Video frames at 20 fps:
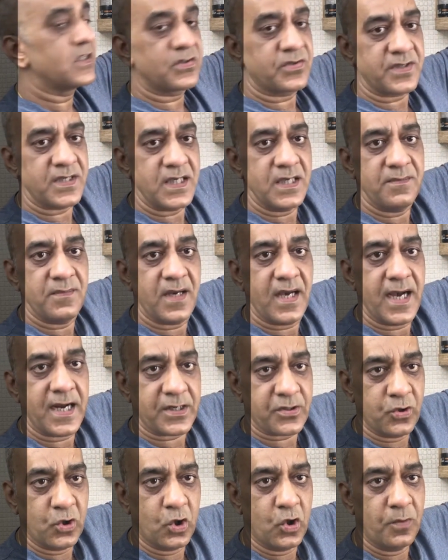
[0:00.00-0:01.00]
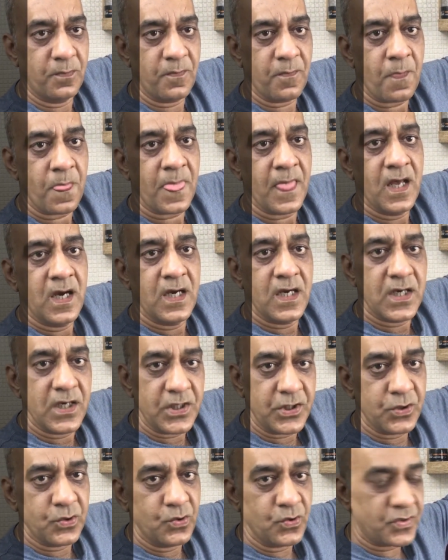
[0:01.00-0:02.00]
cream at home,
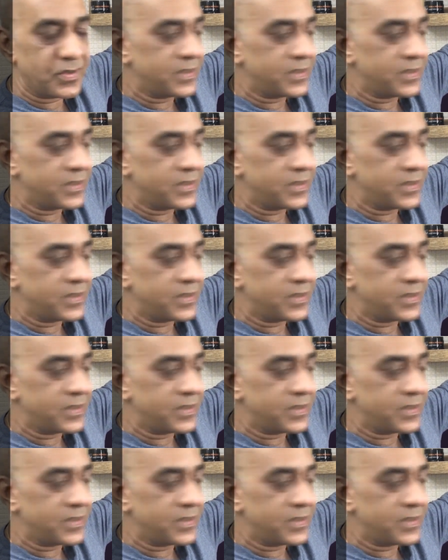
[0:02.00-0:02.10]
use